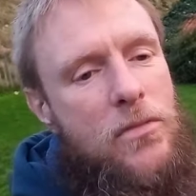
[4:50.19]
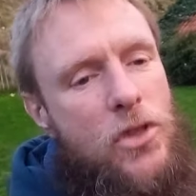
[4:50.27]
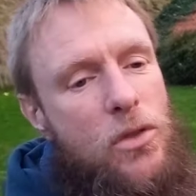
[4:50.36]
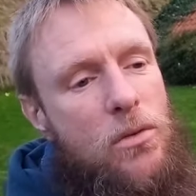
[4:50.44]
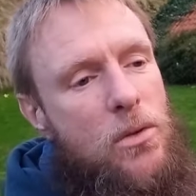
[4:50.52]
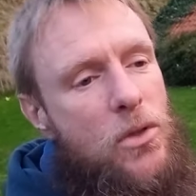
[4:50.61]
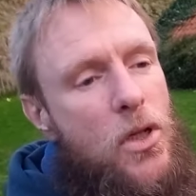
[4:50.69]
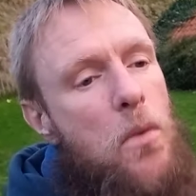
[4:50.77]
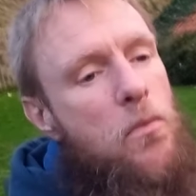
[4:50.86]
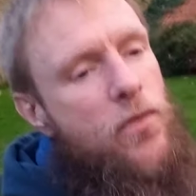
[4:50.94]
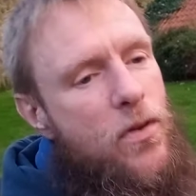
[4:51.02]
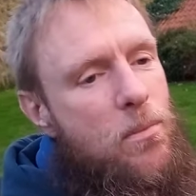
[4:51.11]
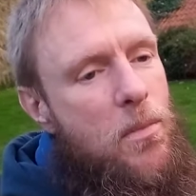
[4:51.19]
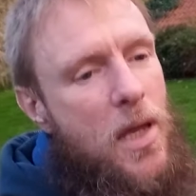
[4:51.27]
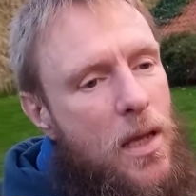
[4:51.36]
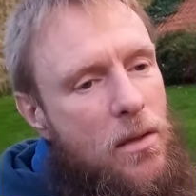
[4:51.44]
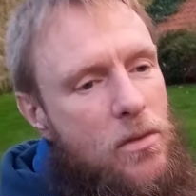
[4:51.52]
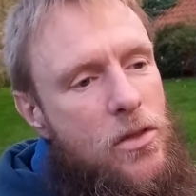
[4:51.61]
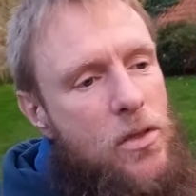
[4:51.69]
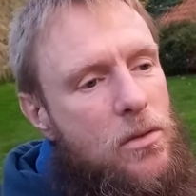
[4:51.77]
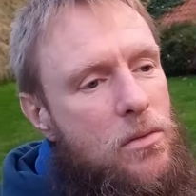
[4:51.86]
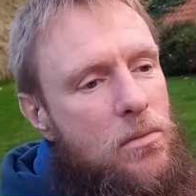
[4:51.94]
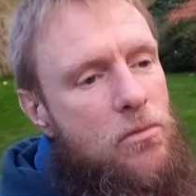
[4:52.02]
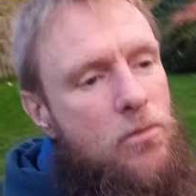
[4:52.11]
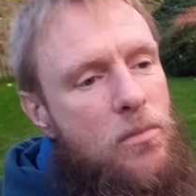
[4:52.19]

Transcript: to comfort me and to